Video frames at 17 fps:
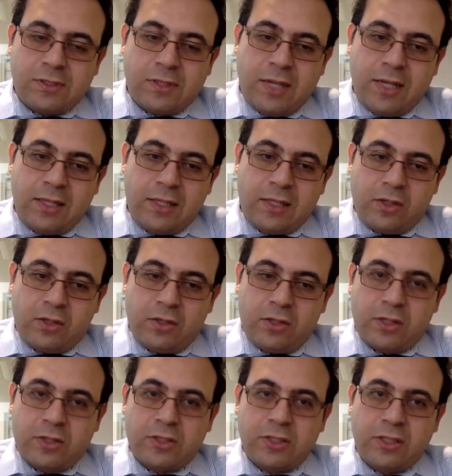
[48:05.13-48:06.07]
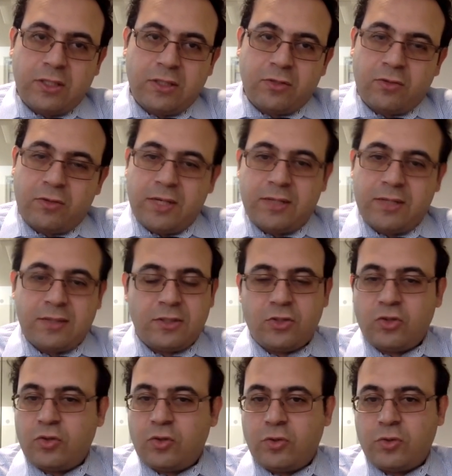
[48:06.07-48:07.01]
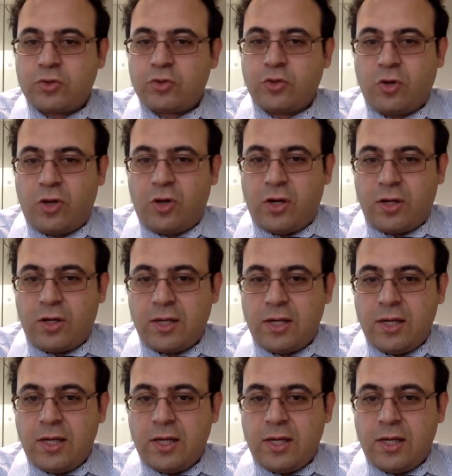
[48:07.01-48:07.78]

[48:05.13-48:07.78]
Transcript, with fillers: and the conduction it creates, it's so strong.